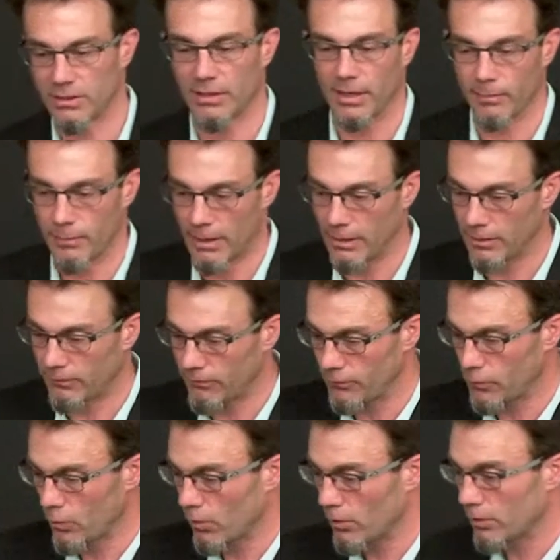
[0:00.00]
to them that if
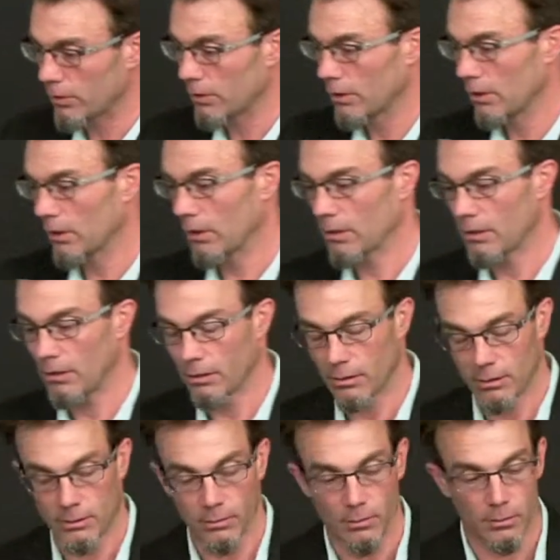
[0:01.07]
you're
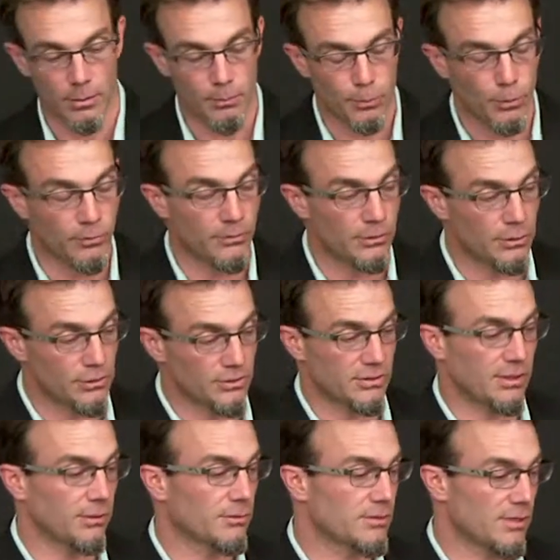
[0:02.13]
improving your
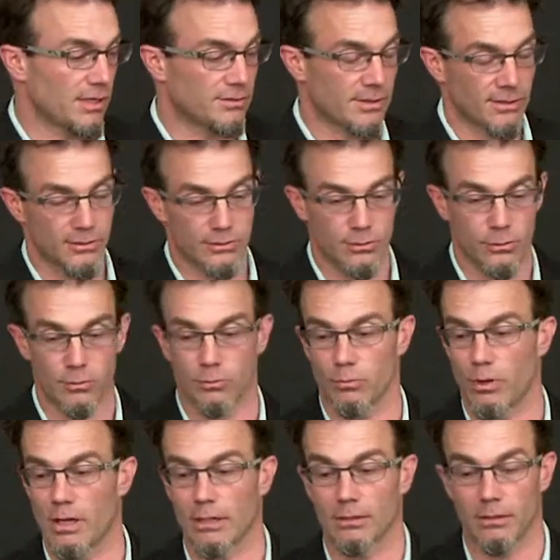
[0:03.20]
skill sets at a certain
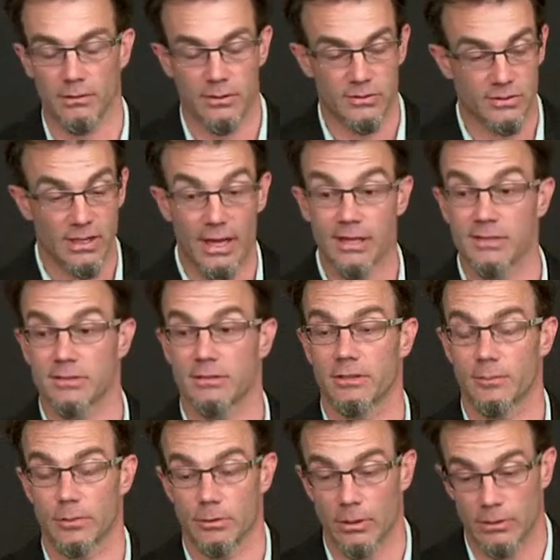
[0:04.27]
rate, the sky's the
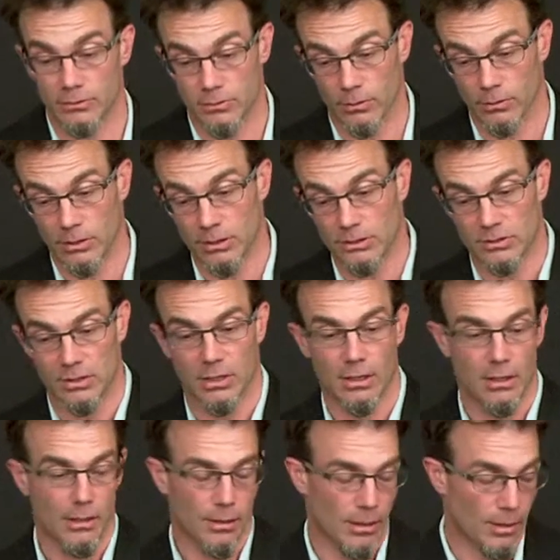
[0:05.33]
limit, right? So each
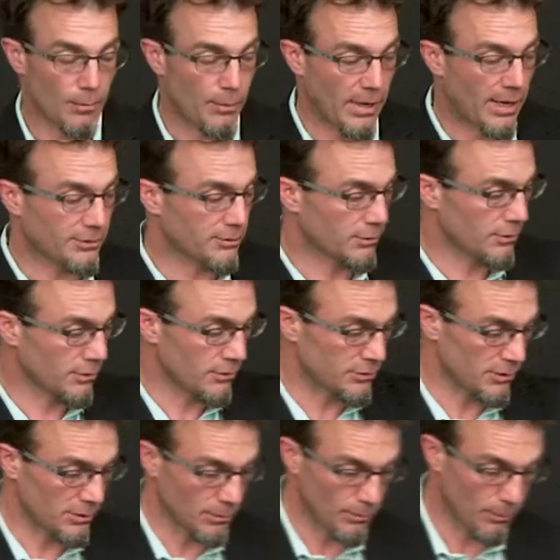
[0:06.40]
uh,
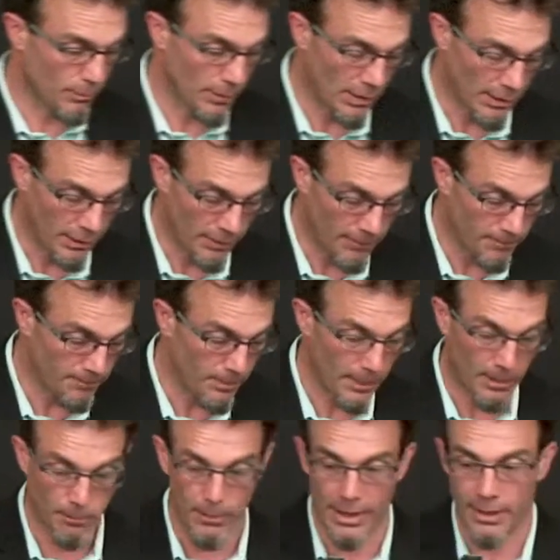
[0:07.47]
bachelor's in
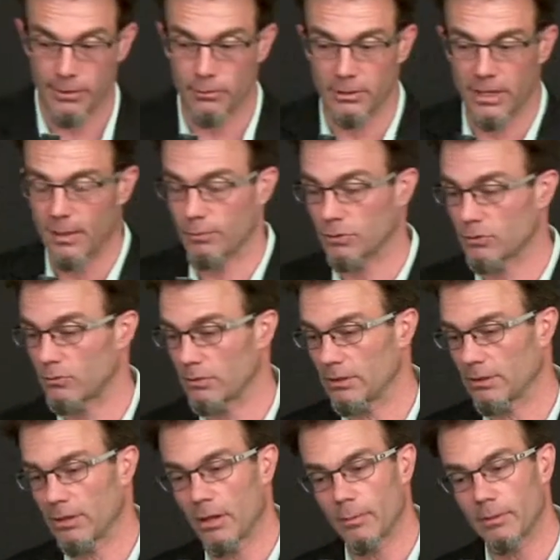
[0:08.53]
um,
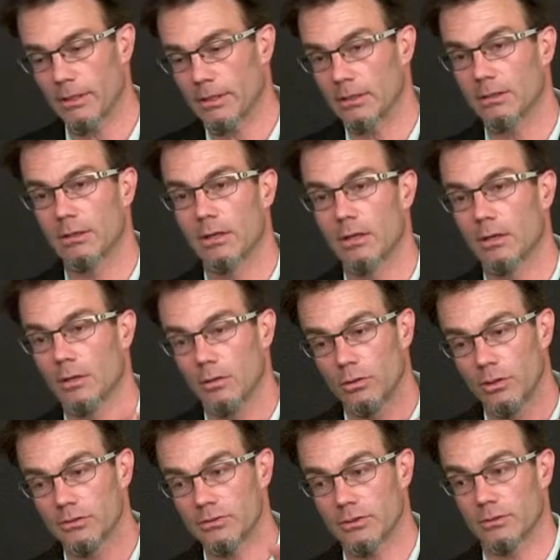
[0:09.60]
biochemistry come in,
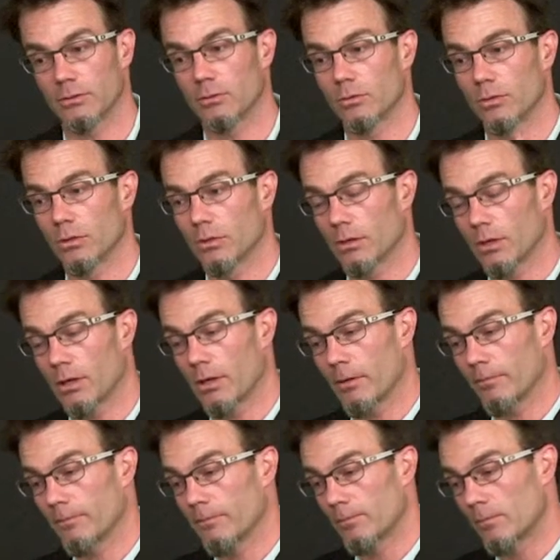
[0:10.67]
listen,
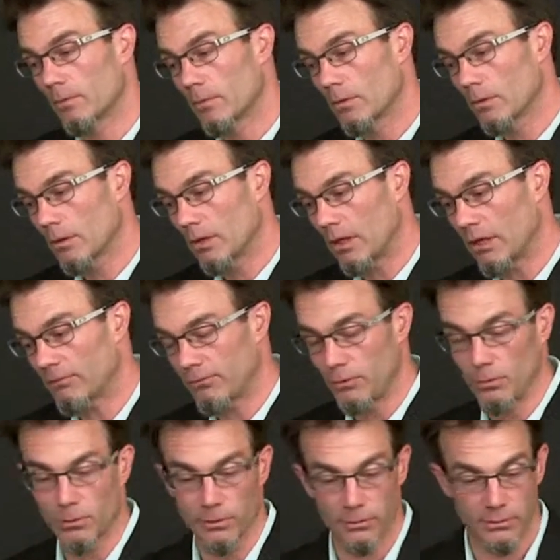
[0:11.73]
um, if
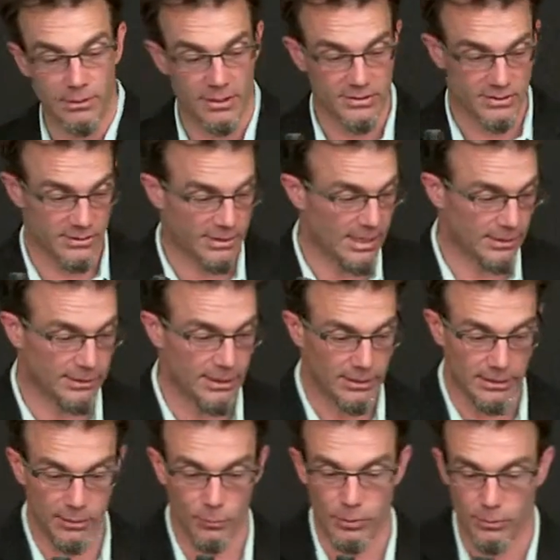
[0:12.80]
you learn this
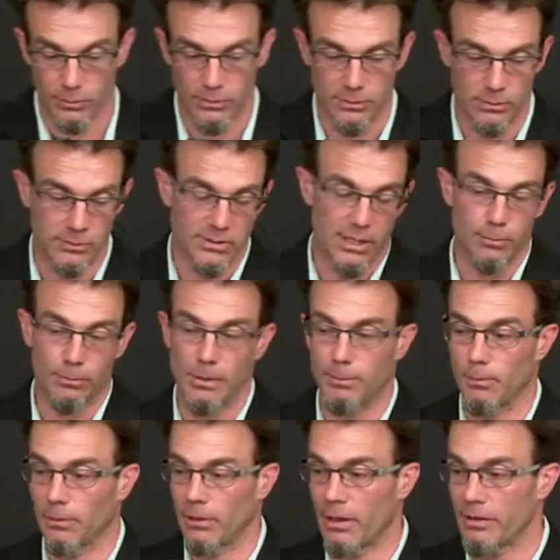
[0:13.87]
technique, and we would send
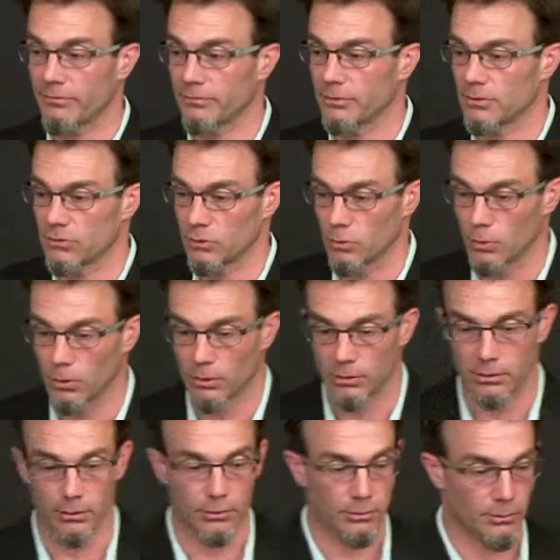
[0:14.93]
people off to school
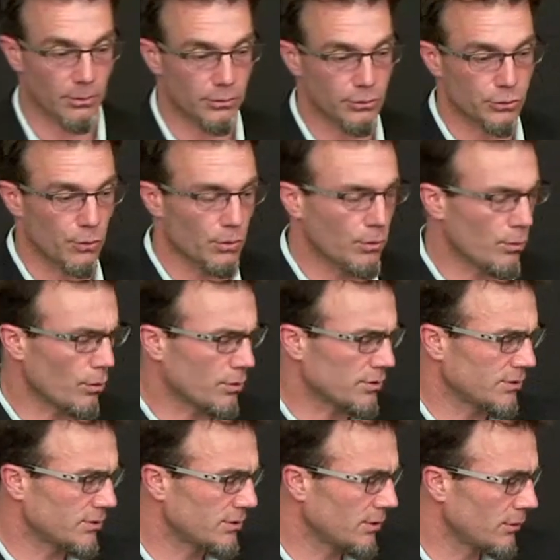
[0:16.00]
or, or short
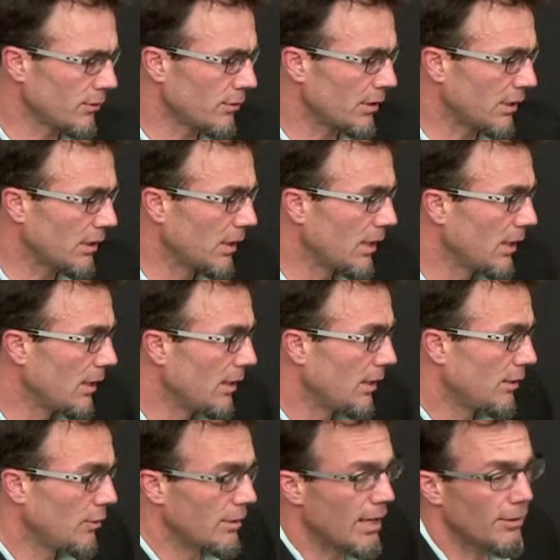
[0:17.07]
courses to learn it,
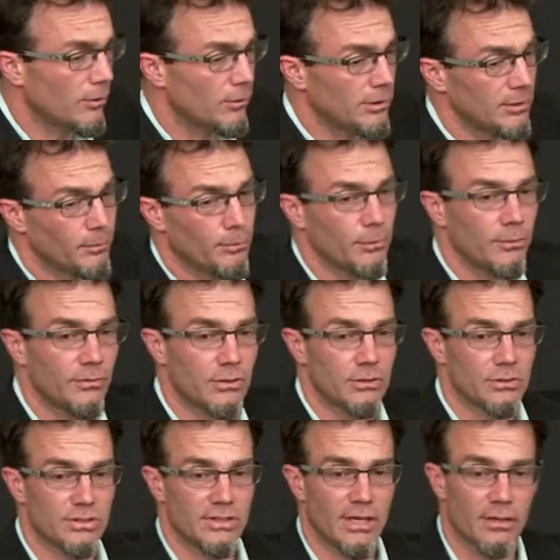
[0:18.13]
you're not only improving
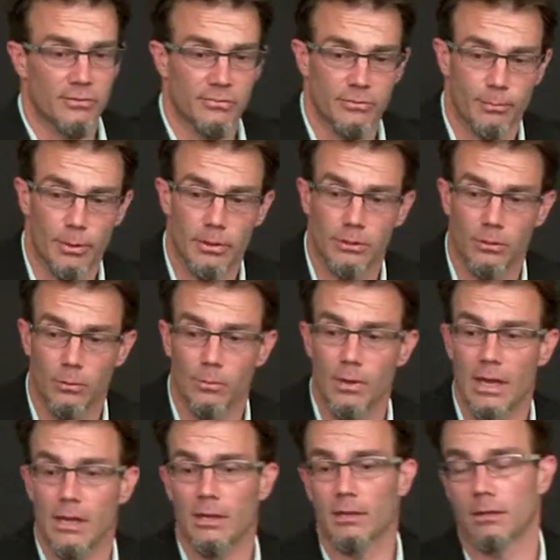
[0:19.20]
yourself, but you
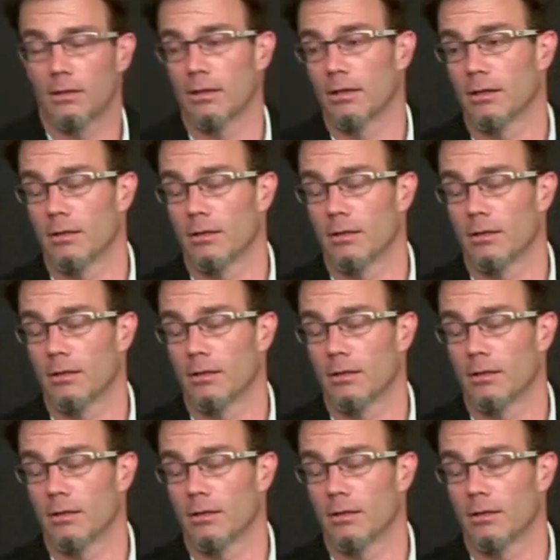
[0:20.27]
may,